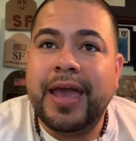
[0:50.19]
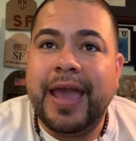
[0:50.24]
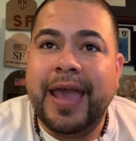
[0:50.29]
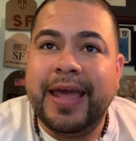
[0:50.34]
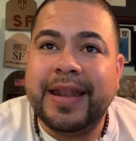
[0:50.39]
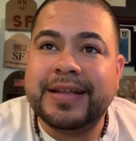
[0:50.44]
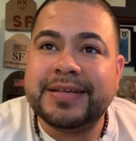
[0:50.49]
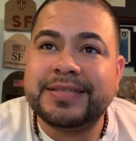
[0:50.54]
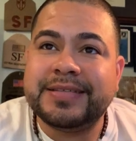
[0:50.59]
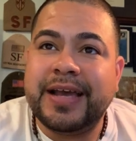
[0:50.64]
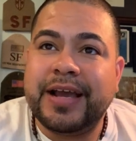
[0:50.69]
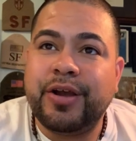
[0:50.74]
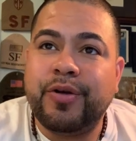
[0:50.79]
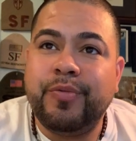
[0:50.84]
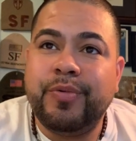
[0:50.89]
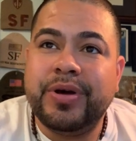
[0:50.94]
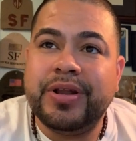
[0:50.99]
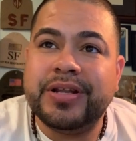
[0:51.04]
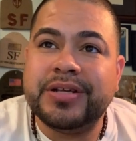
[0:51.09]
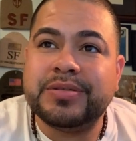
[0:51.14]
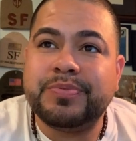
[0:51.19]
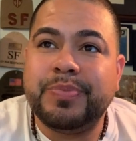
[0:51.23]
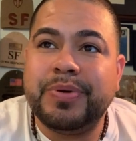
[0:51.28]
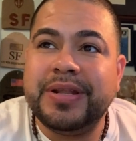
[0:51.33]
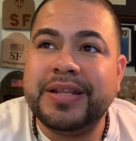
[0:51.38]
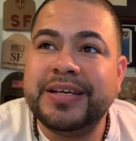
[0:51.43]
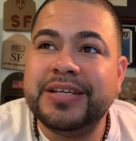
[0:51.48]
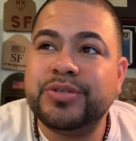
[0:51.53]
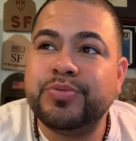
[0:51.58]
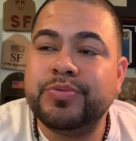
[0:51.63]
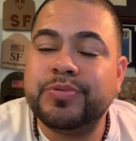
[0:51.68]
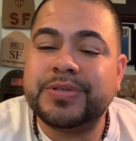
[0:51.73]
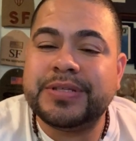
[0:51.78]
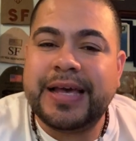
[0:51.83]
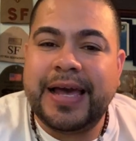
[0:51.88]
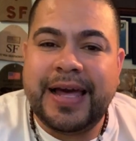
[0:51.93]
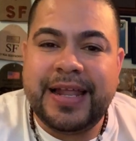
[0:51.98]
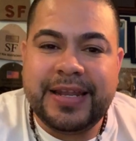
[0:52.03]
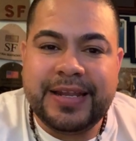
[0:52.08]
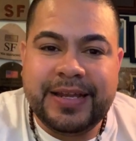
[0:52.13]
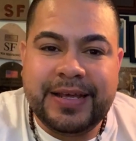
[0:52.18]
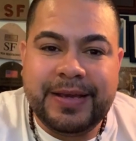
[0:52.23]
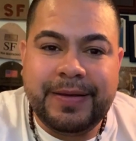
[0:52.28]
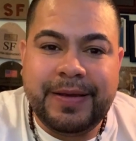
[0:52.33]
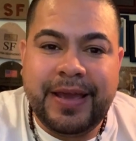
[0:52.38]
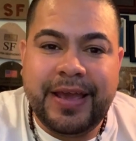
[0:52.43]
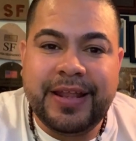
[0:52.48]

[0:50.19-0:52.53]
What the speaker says: and the second one is "Police Brutality